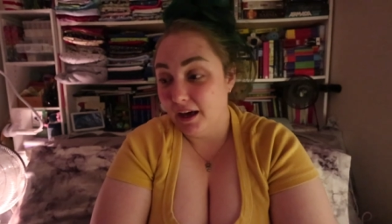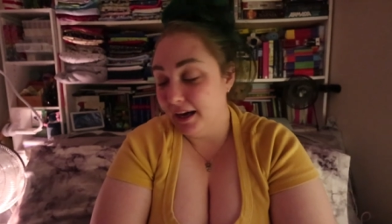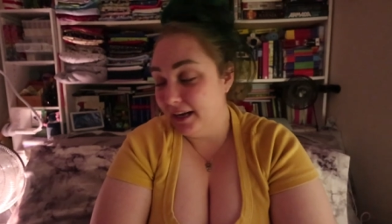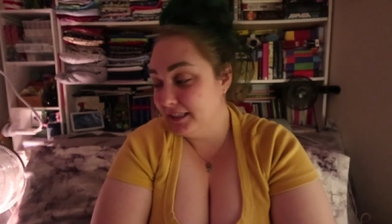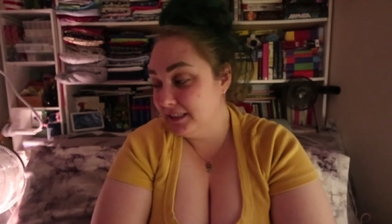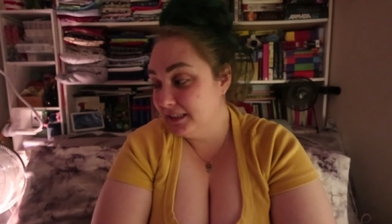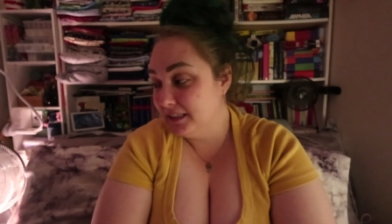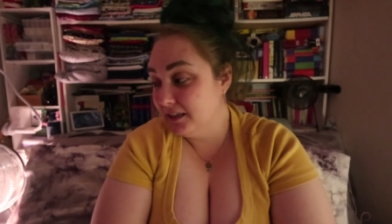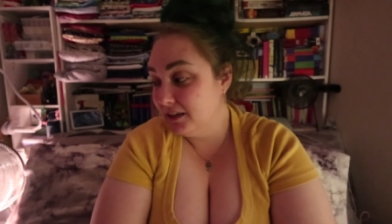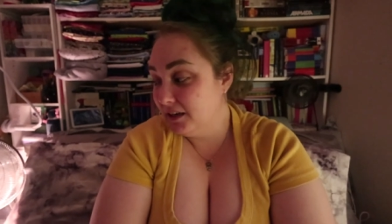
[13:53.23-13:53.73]

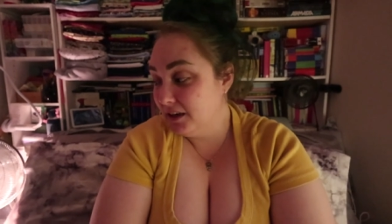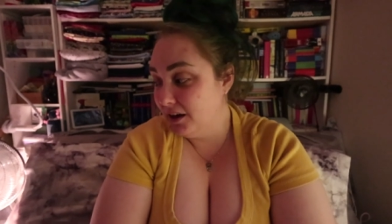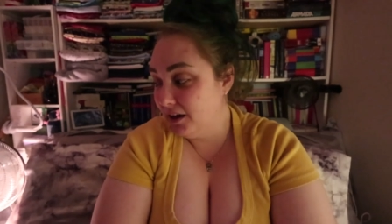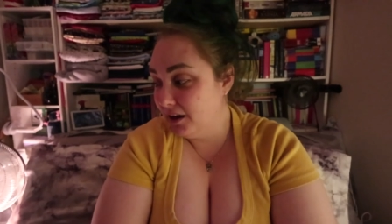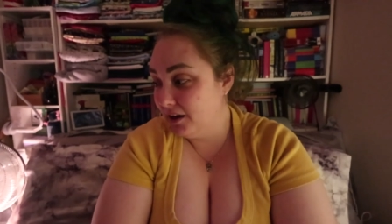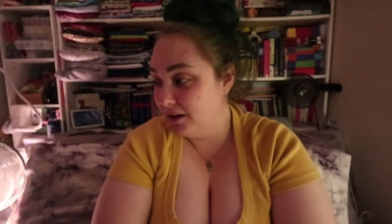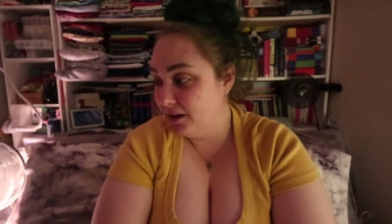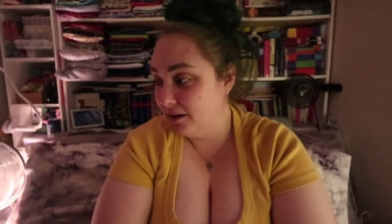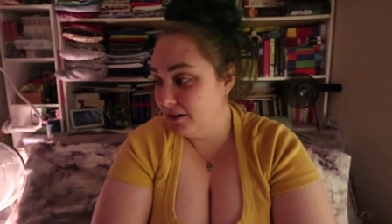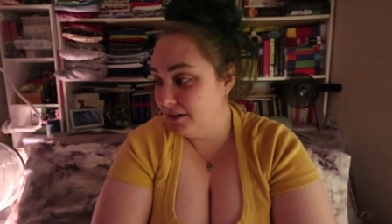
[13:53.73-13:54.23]
I did
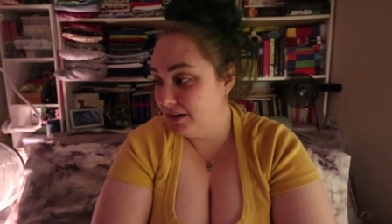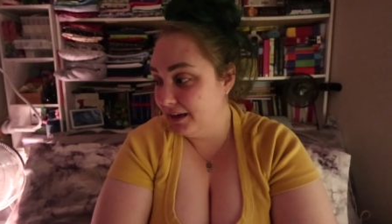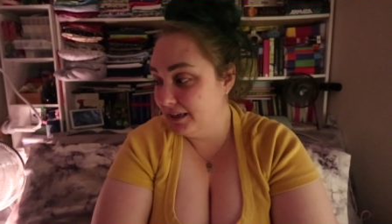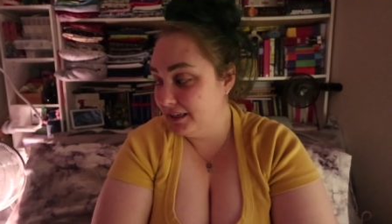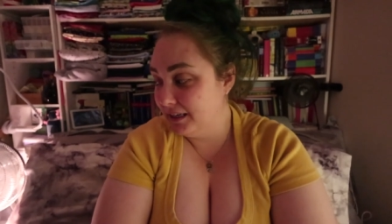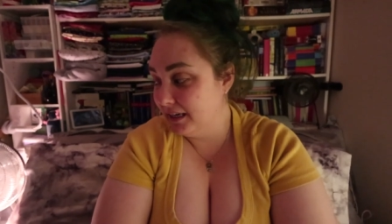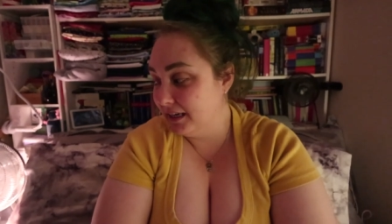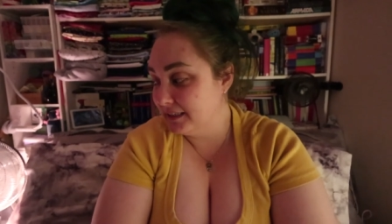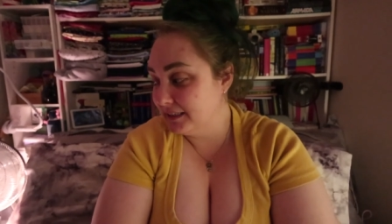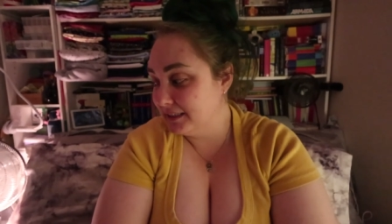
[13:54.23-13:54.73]
I
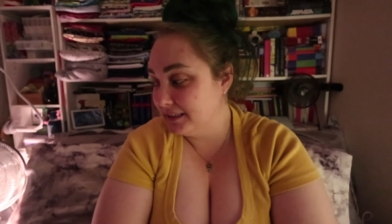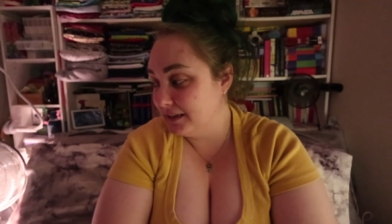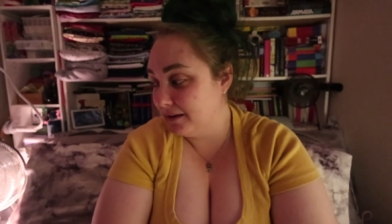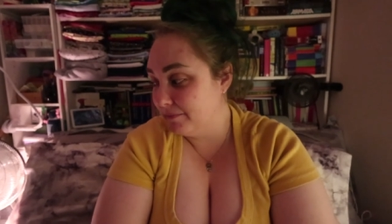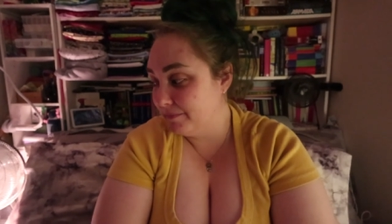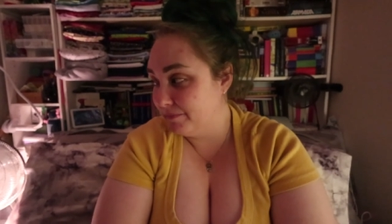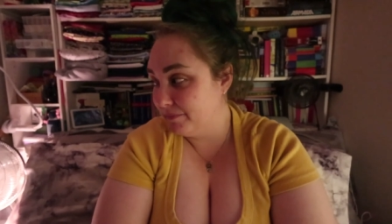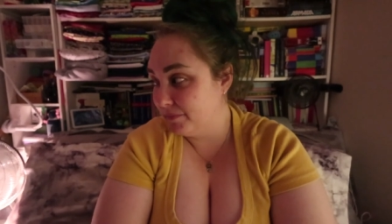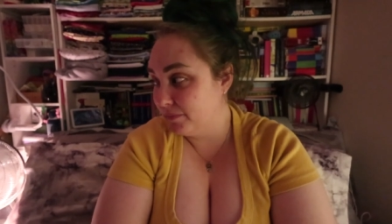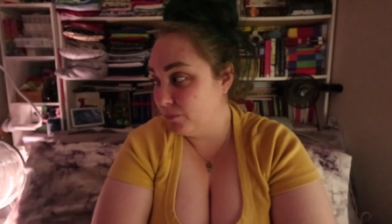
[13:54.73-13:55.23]
did get
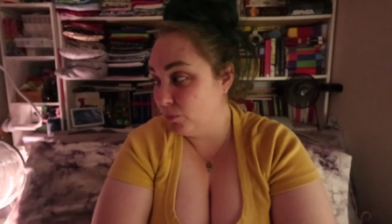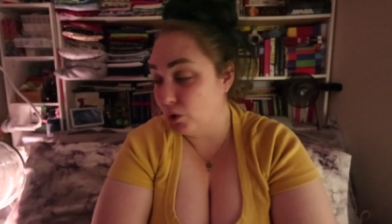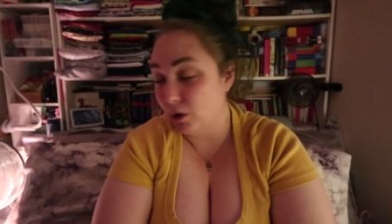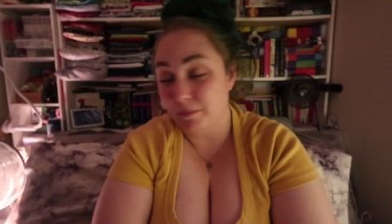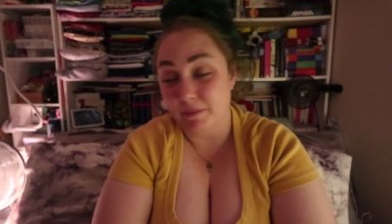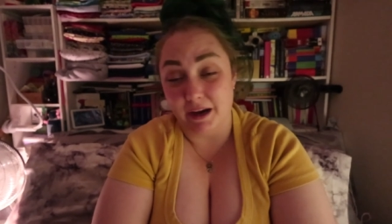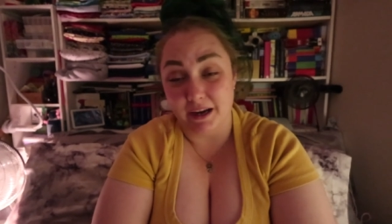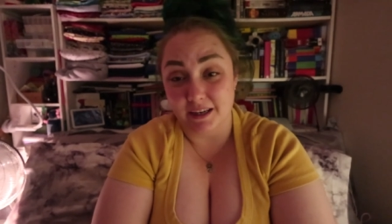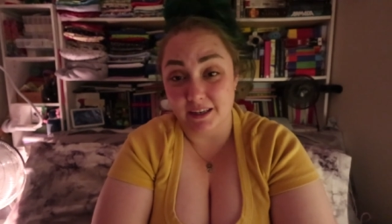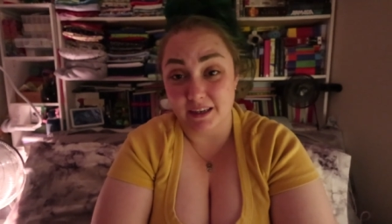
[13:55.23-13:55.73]
some more
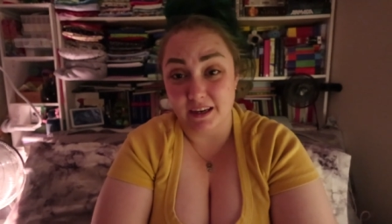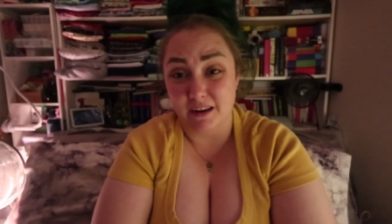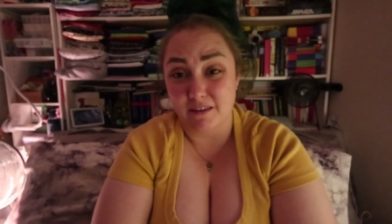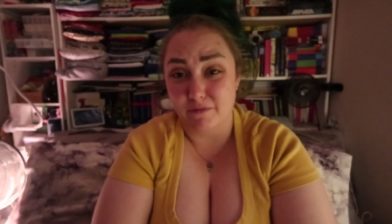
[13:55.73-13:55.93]
unpacking done.